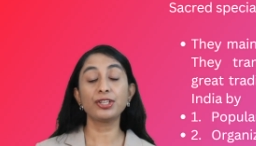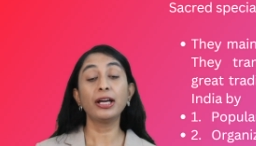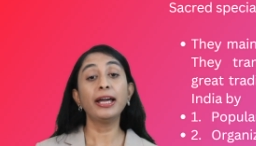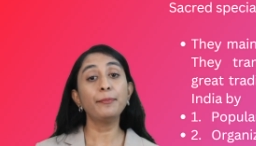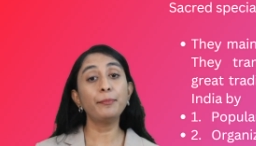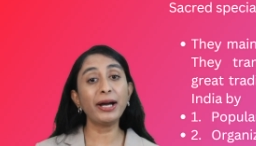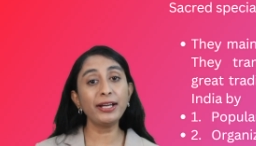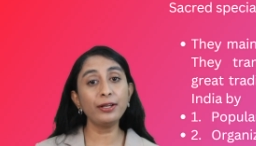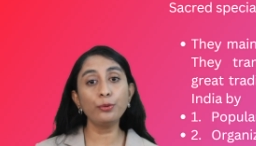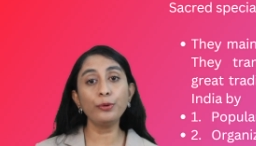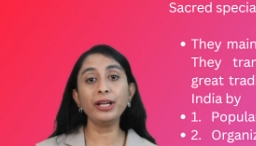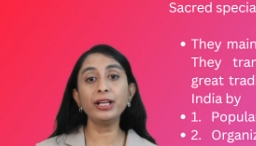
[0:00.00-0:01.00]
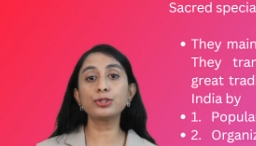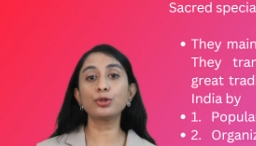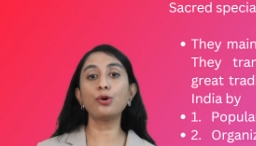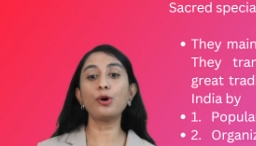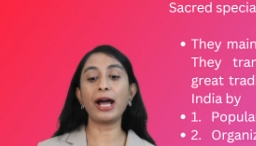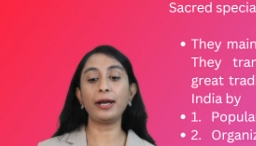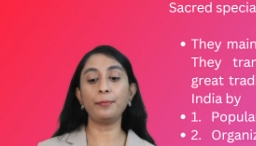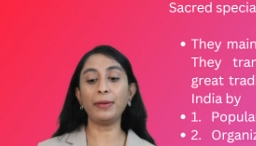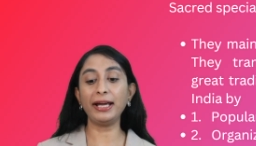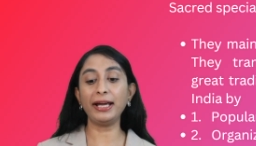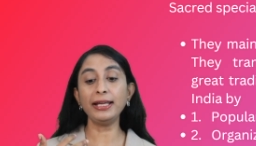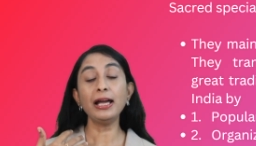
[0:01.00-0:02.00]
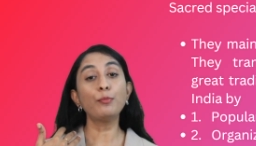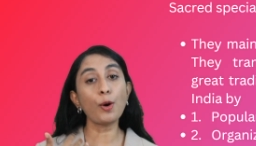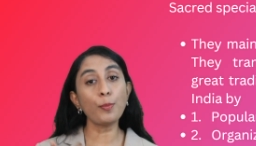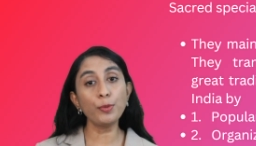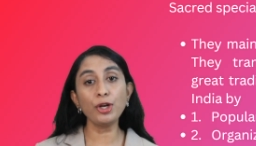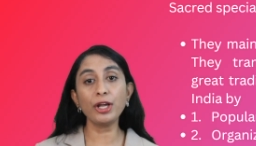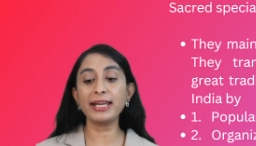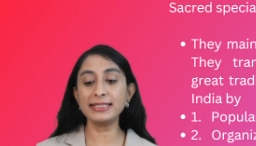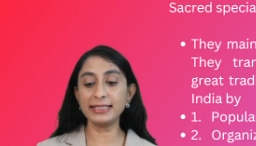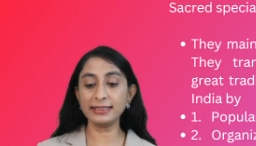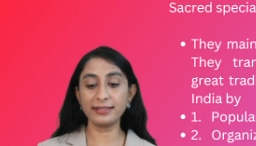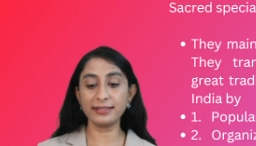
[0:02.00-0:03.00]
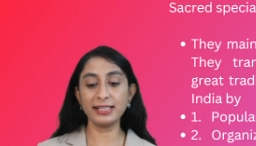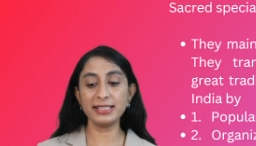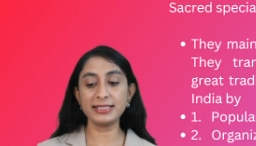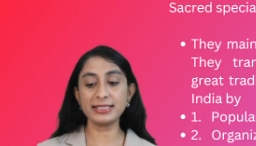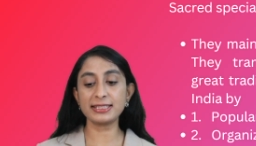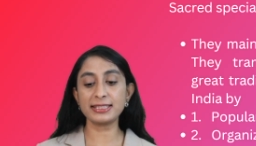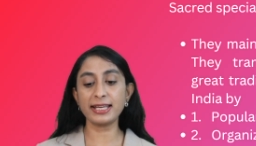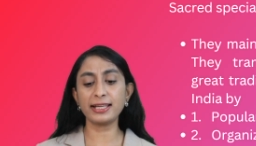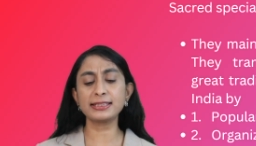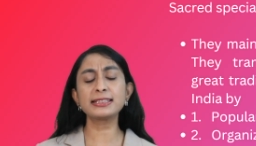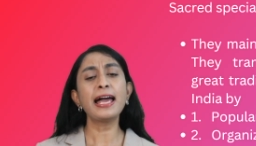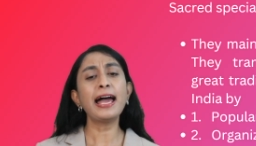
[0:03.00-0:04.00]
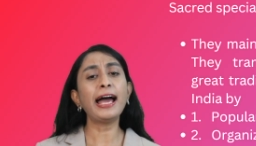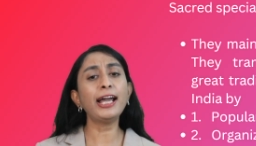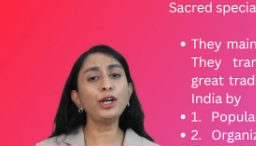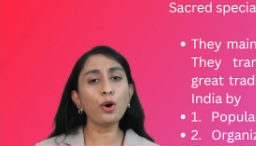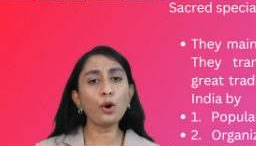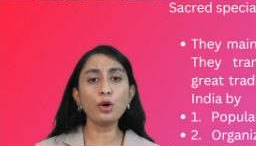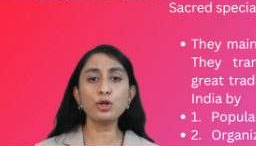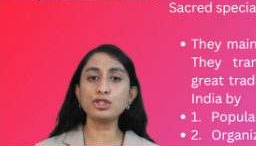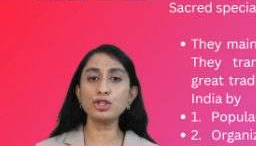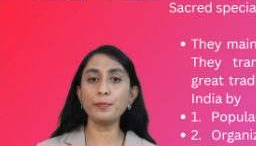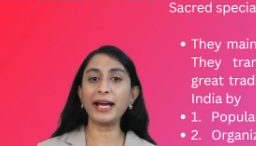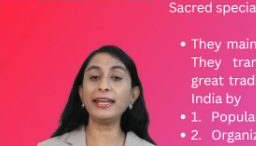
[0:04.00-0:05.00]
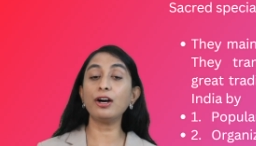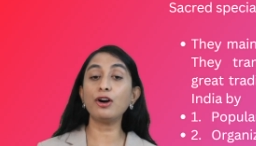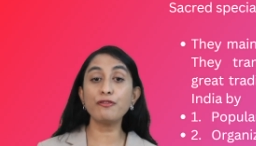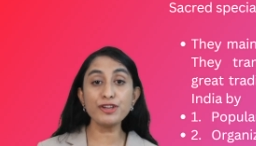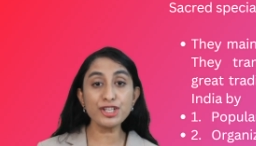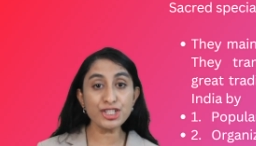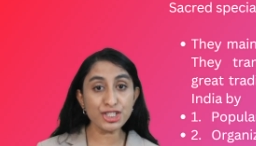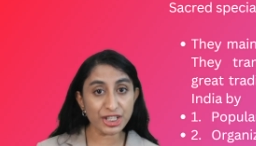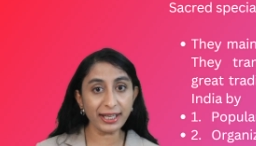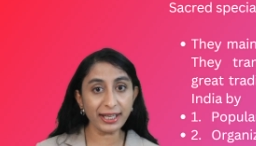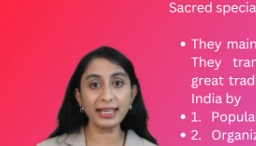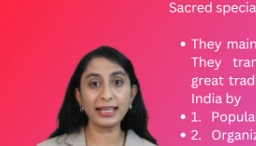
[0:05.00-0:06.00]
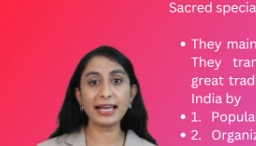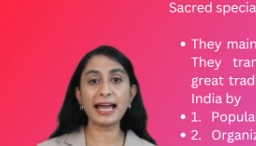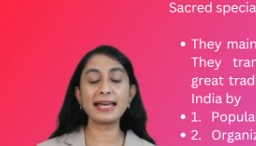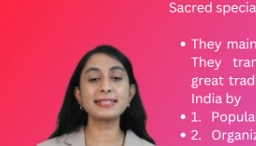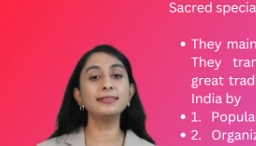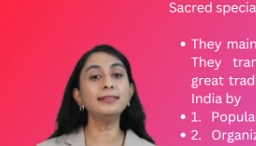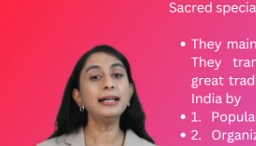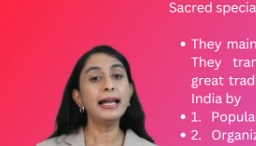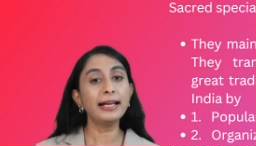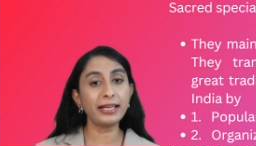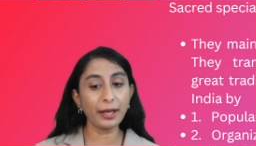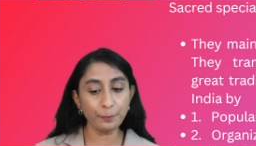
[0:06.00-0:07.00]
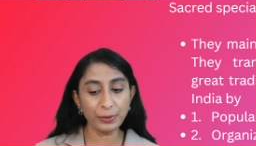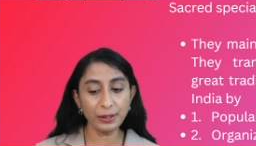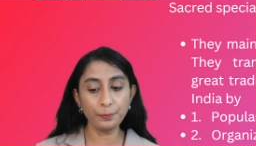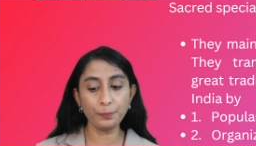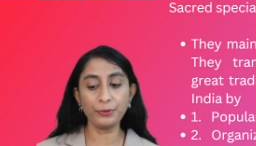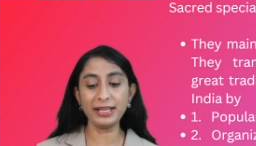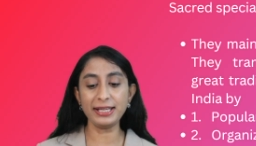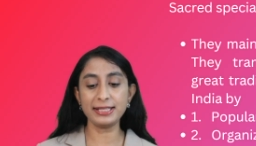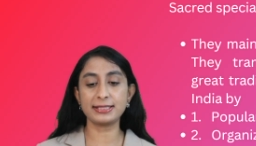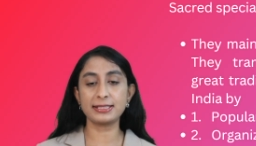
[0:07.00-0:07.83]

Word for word: By doing so, and by popularizing the religious texts, and also by officiating as the temple priest,